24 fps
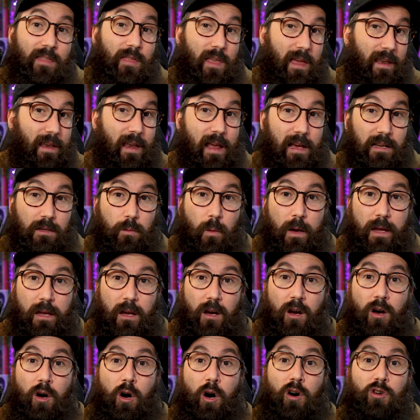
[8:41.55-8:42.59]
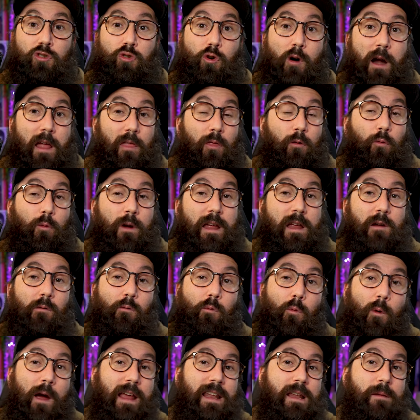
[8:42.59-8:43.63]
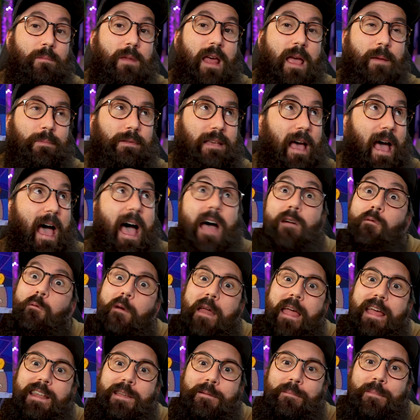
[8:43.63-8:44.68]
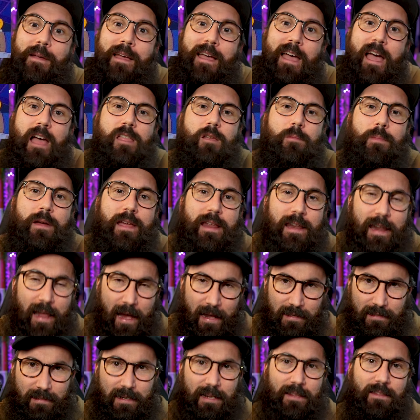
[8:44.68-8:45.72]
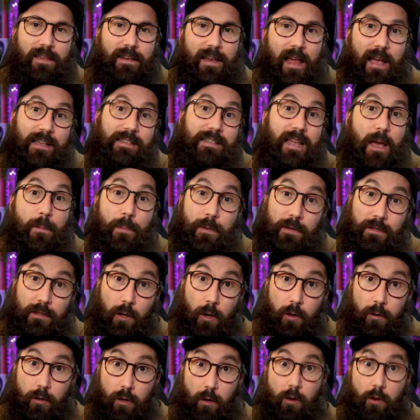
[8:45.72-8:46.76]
Then next week, I'll draw out three random names at random and you'll be announced in the next episode.